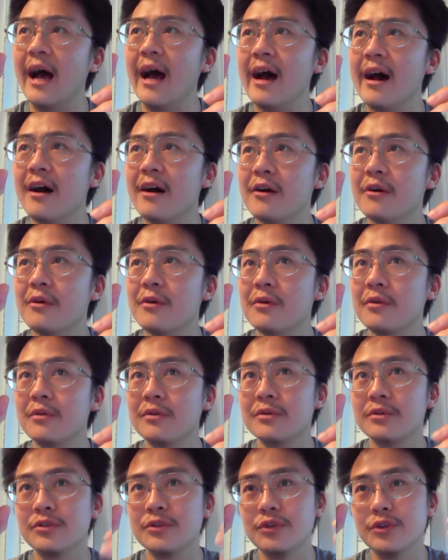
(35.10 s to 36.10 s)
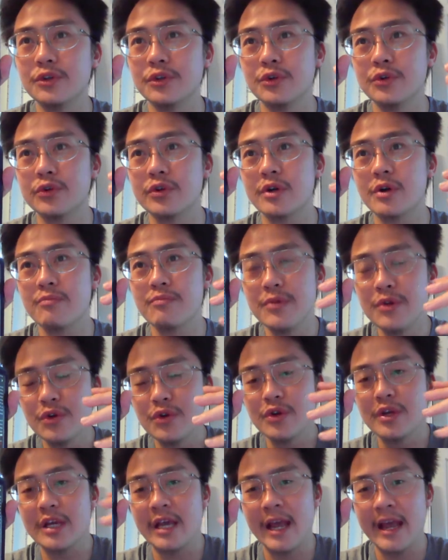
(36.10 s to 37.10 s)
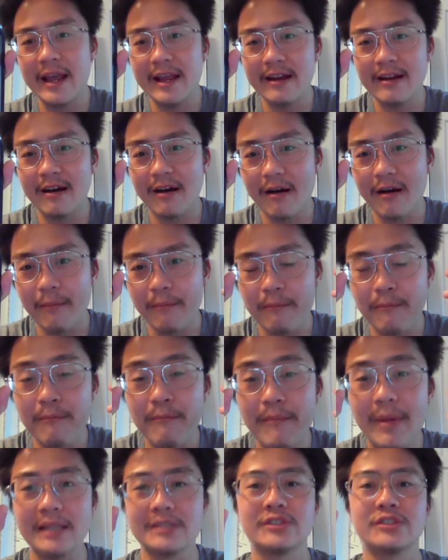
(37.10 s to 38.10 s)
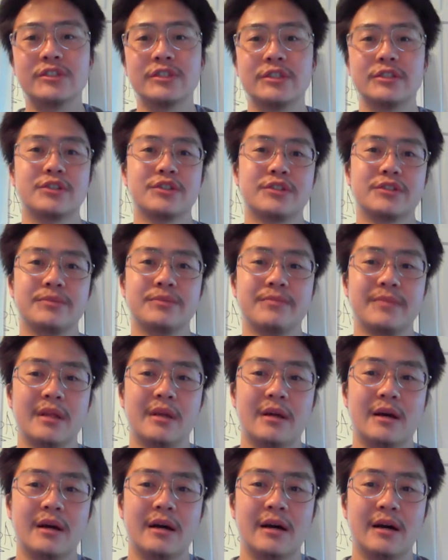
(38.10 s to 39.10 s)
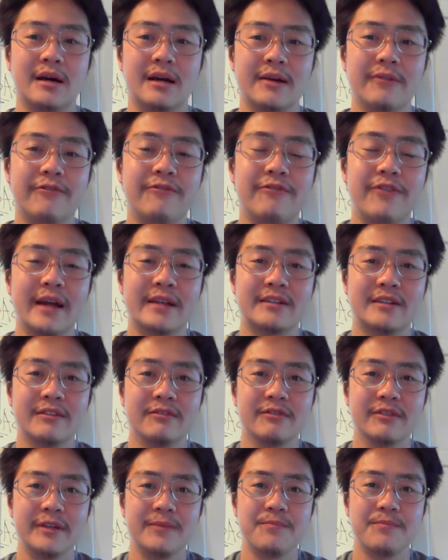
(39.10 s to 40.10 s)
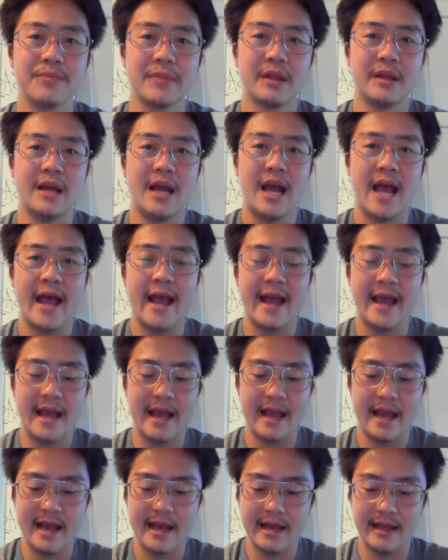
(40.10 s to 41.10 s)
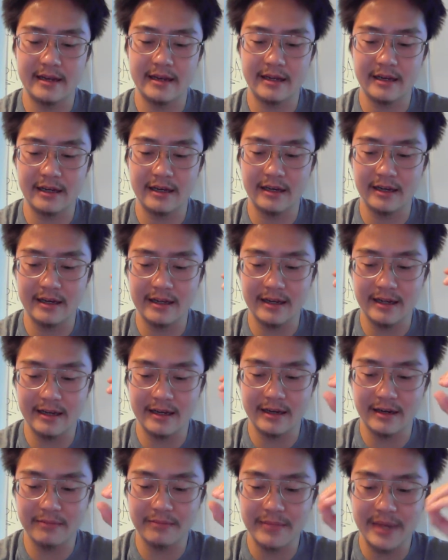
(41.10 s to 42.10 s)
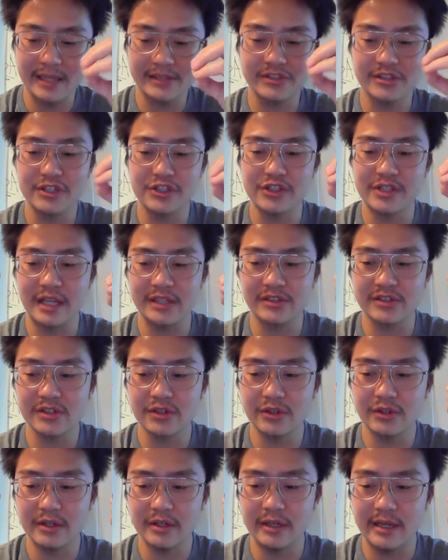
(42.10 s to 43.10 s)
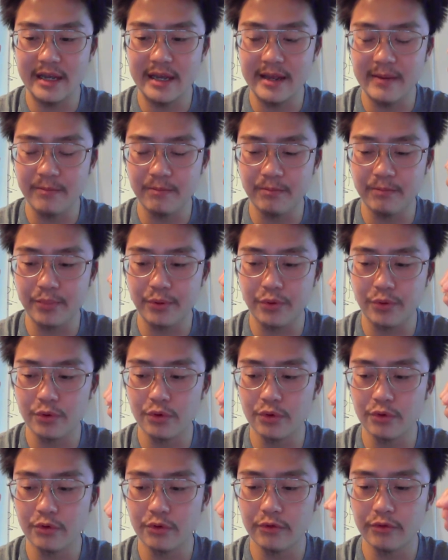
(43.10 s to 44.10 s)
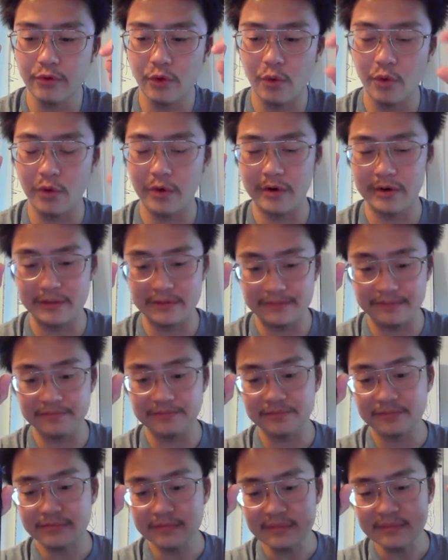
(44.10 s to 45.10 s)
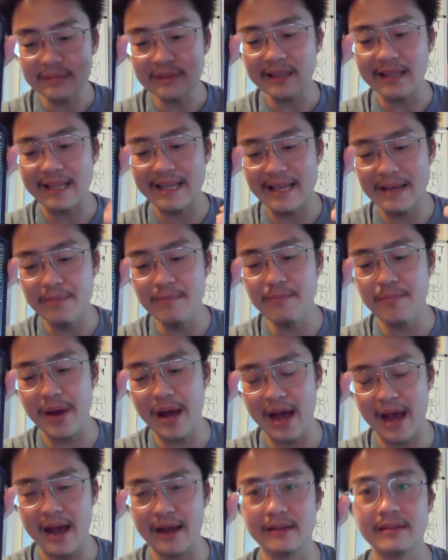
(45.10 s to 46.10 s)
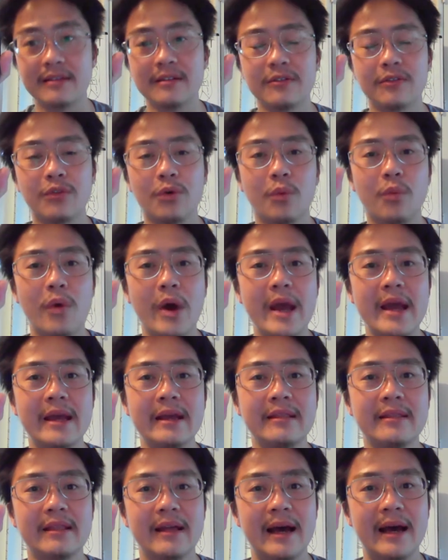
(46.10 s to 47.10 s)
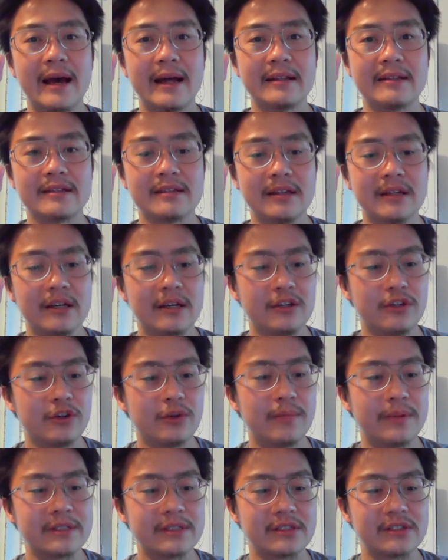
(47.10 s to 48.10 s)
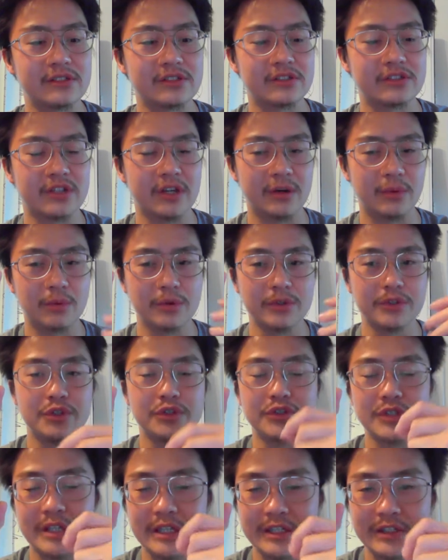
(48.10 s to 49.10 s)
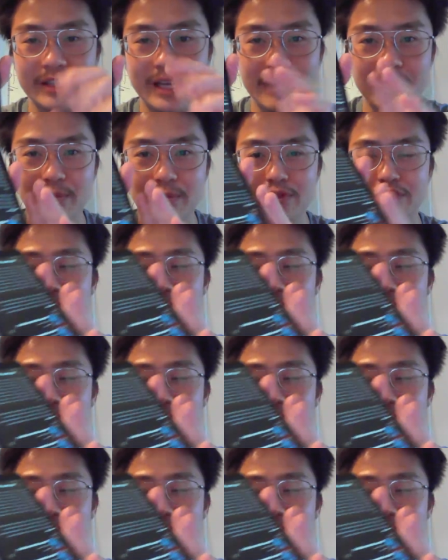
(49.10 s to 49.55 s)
how do you communicate a message uh, effectively and a message that's going to improve or impact the way that your business is done. We'll use an example.